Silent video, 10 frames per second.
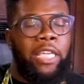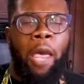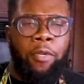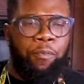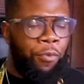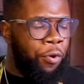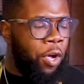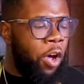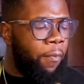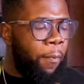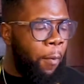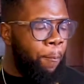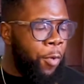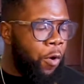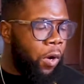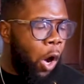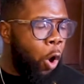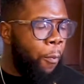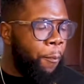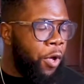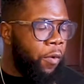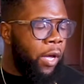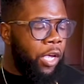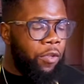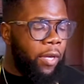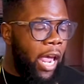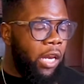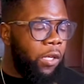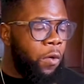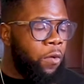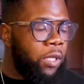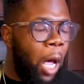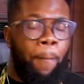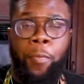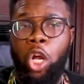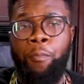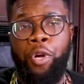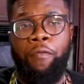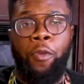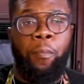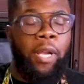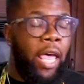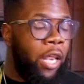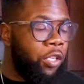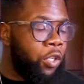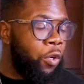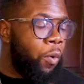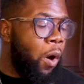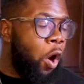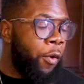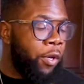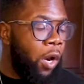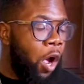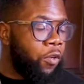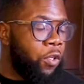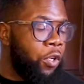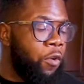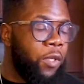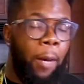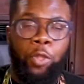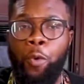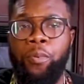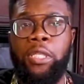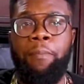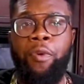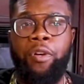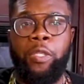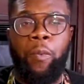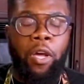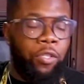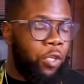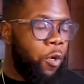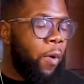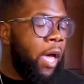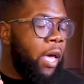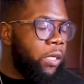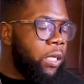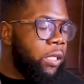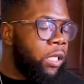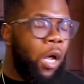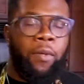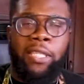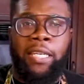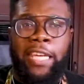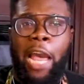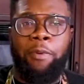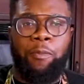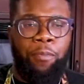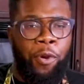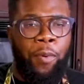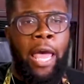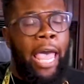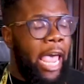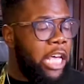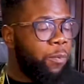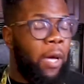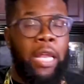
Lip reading: tablespoon of milk, whole milk. You can use buttermilk if you plan to, or you can also use 2% milk as well too, just as long as it's a tablespoon, as well